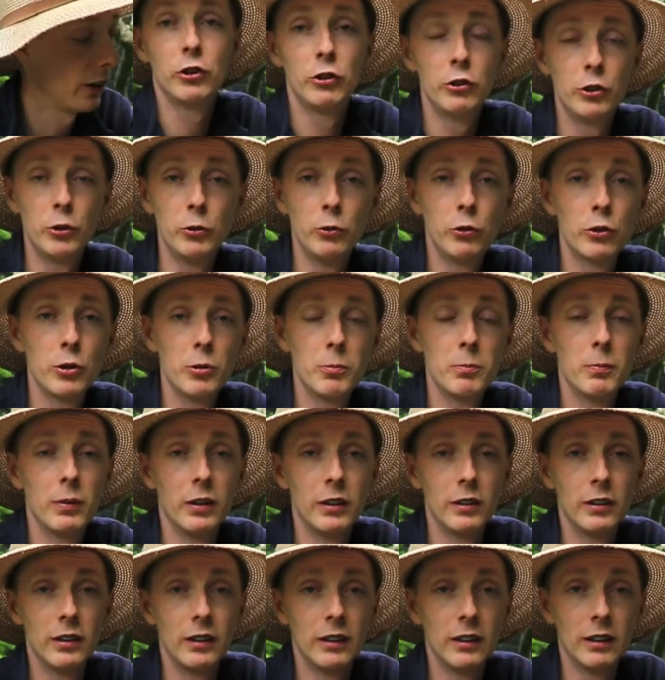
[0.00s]
To use them,
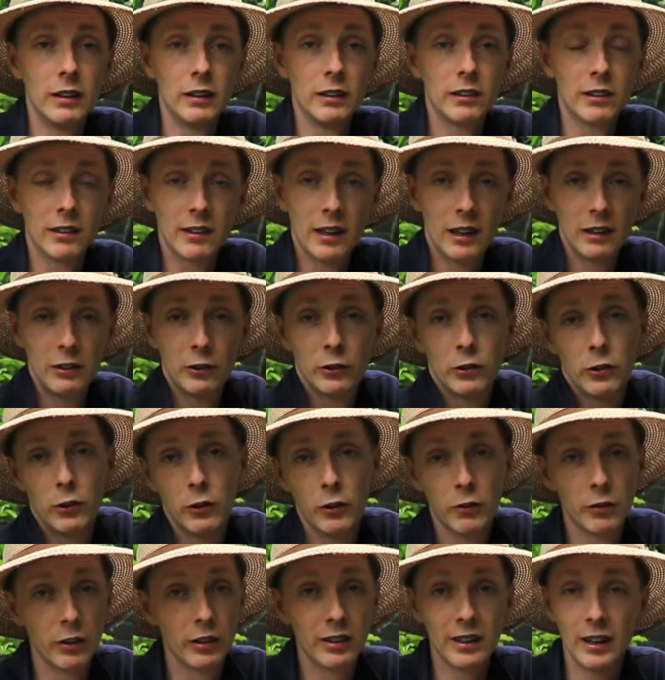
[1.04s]
it is a case
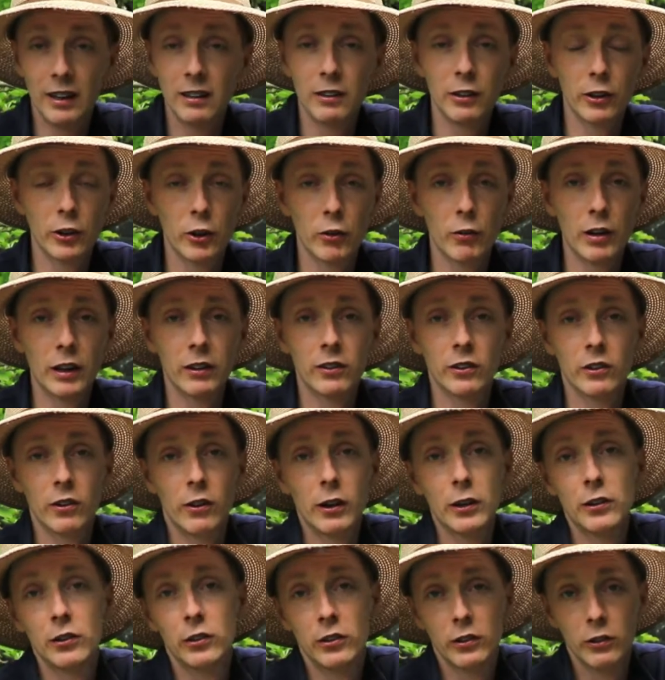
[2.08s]
of getting the correct
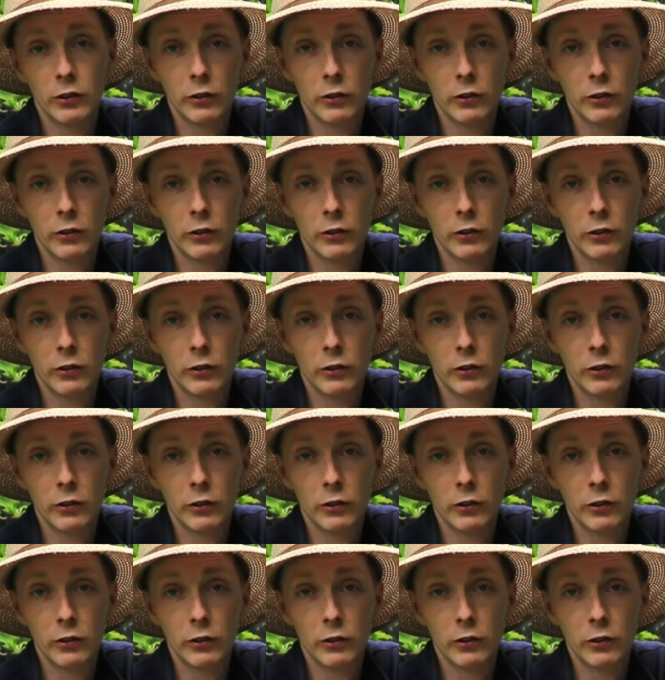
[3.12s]
size